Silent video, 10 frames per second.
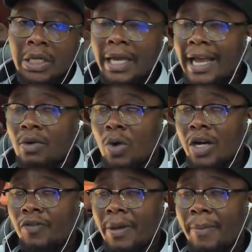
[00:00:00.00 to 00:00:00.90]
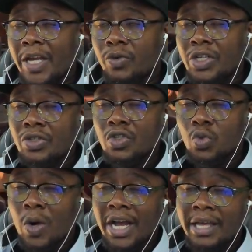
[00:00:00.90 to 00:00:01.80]
And one of the main reasons
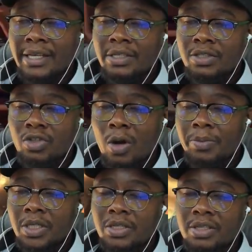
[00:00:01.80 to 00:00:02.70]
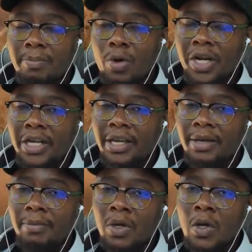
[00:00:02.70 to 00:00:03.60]
why they stopped supporting him